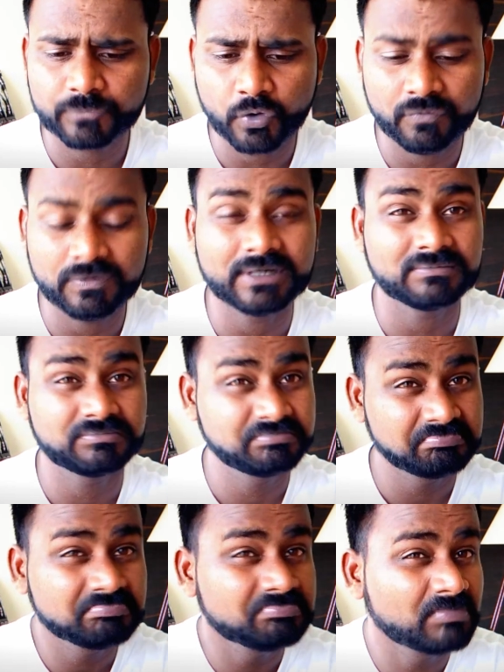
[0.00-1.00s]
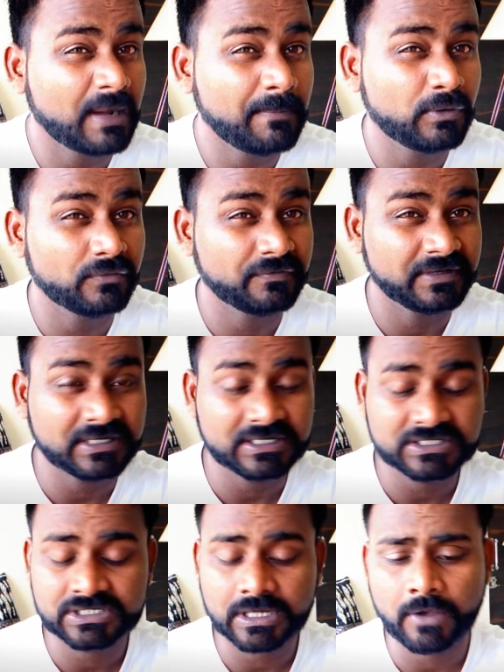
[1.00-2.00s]
over a couple of
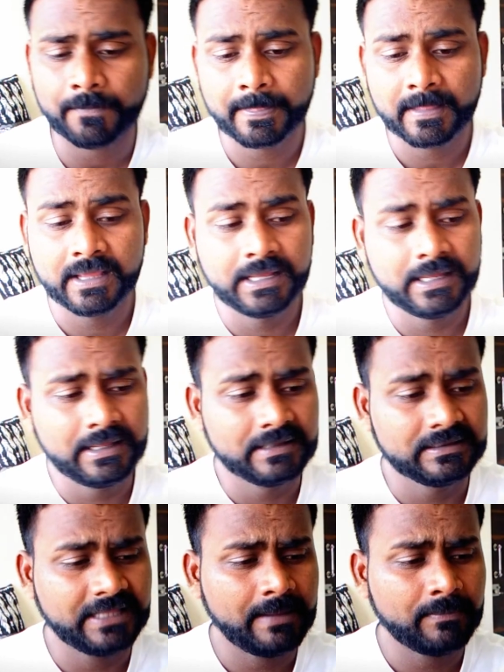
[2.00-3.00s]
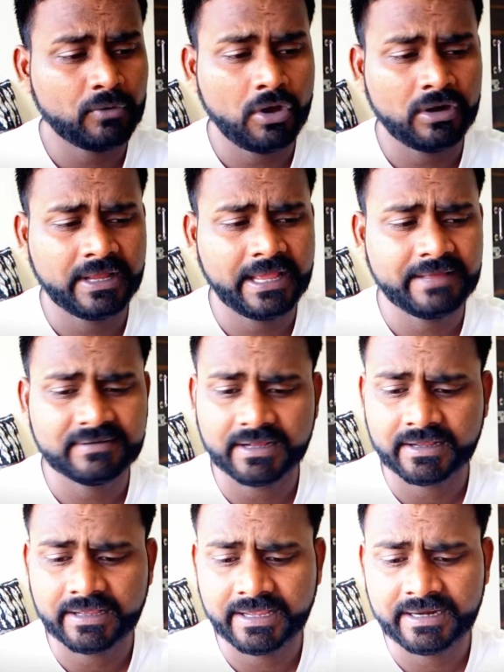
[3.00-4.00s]
years now. They have gone
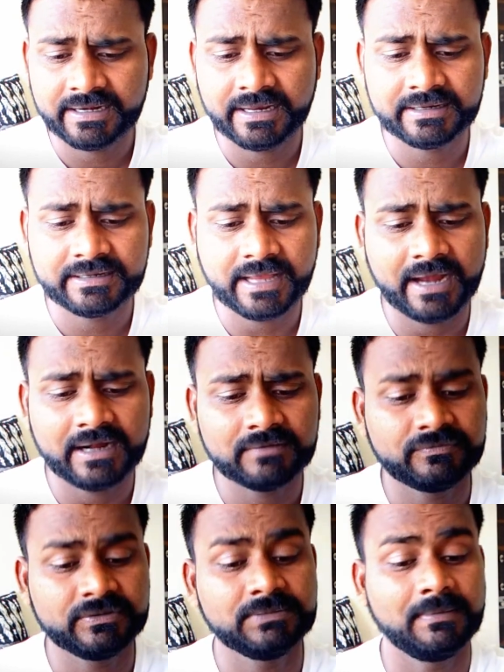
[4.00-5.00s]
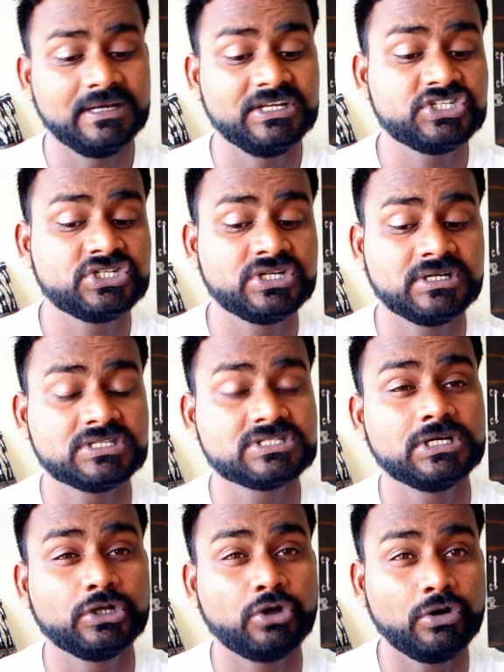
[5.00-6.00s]
ahead and tied up with Malaysian
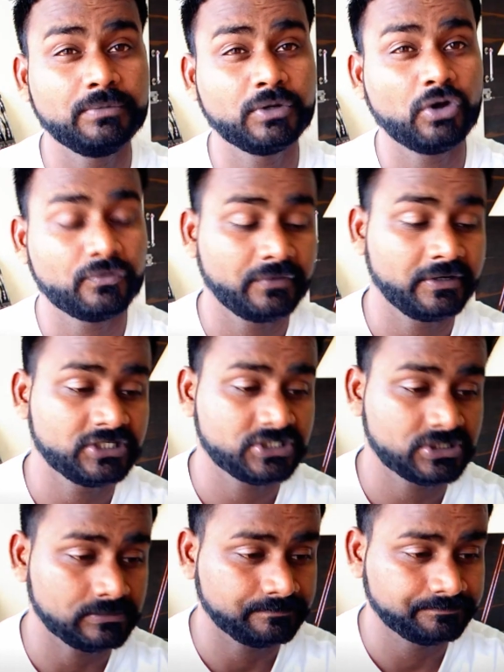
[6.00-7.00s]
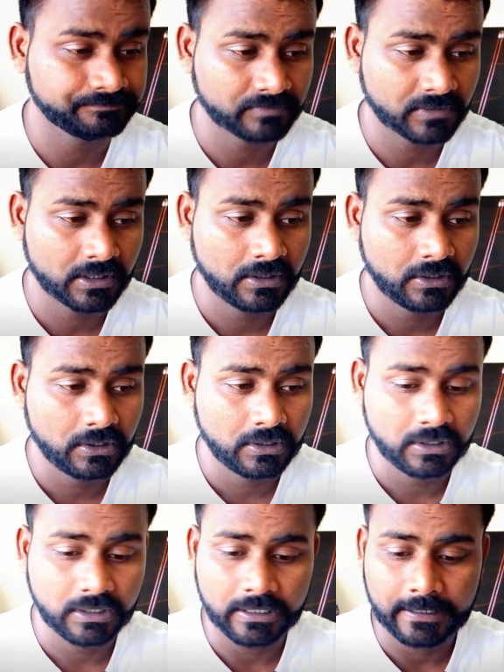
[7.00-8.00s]
Digital Economy Corporation.
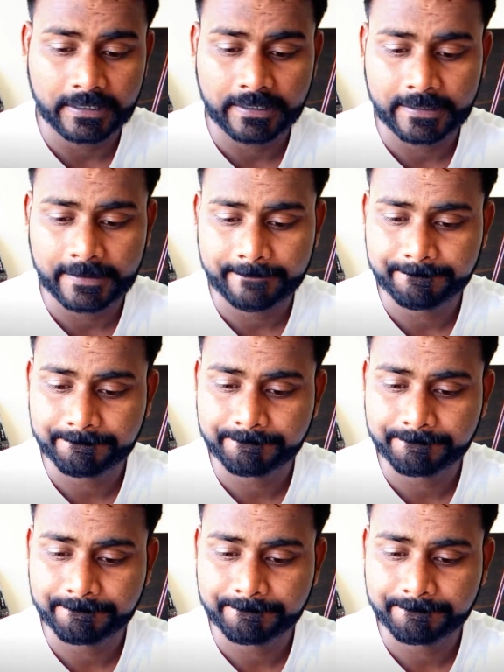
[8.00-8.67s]
Uh,